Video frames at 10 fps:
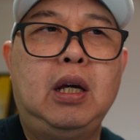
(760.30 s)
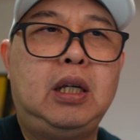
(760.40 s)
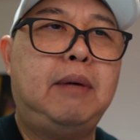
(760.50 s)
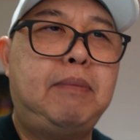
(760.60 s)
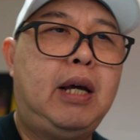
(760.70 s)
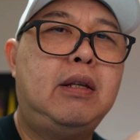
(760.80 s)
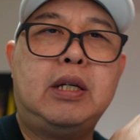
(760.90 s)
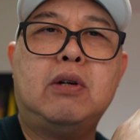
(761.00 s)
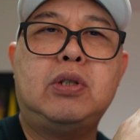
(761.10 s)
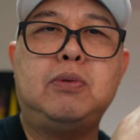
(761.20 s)
EM10
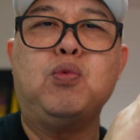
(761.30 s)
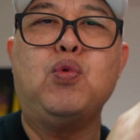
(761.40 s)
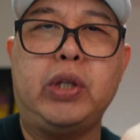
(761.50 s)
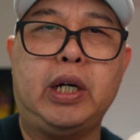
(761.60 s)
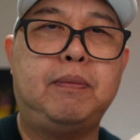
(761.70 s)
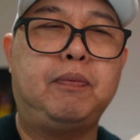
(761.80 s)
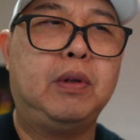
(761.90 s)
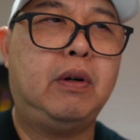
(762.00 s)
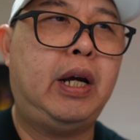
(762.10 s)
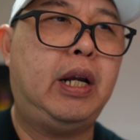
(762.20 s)
sounds smoother,
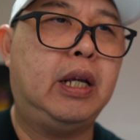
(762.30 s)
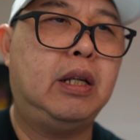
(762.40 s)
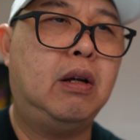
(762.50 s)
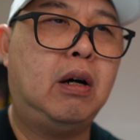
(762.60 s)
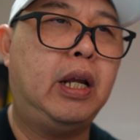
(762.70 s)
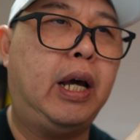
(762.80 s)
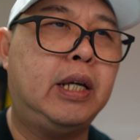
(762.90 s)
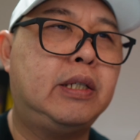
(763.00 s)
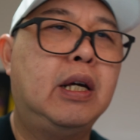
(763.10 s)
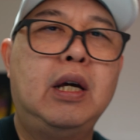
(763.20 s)
right? And not
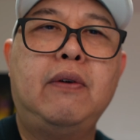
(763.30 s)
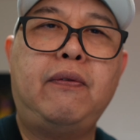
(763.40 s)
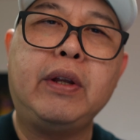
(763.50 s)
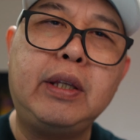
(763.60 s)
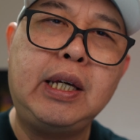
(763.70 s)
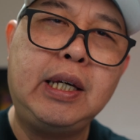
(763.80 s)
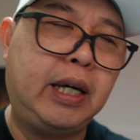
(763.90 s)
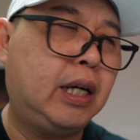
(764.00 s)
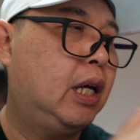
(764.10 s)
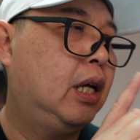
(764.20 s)
as
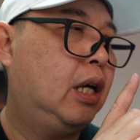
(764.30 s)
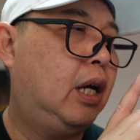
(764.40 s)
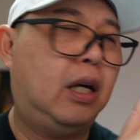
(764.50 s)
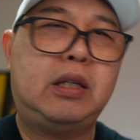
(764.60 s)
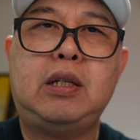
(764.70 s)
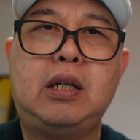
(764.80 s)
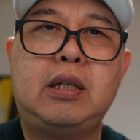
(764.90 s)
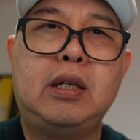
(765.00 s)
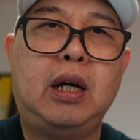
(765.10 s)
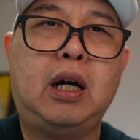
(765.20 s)
fatiguing as
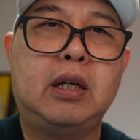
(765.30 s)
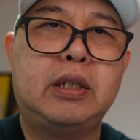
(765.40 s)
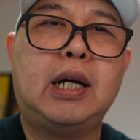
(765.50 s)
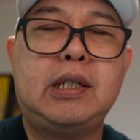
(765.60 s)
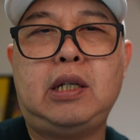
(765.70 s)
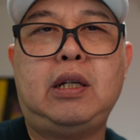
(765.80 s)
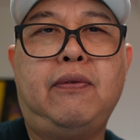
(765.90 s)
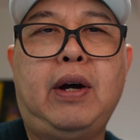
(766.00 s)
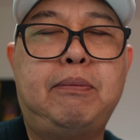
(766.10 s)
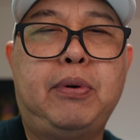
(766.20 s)
this Star City
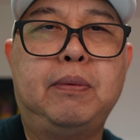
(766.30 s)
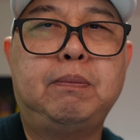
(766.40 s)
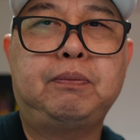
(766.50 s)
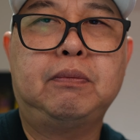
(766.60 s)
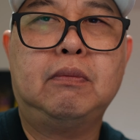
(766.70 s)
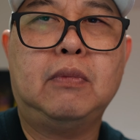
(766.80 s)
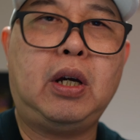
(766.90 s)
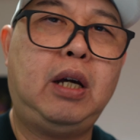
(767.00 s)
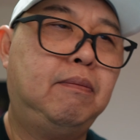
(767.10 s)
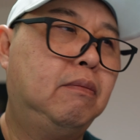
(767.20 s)
5 Pro.
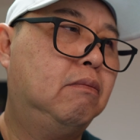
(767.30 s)
Okay?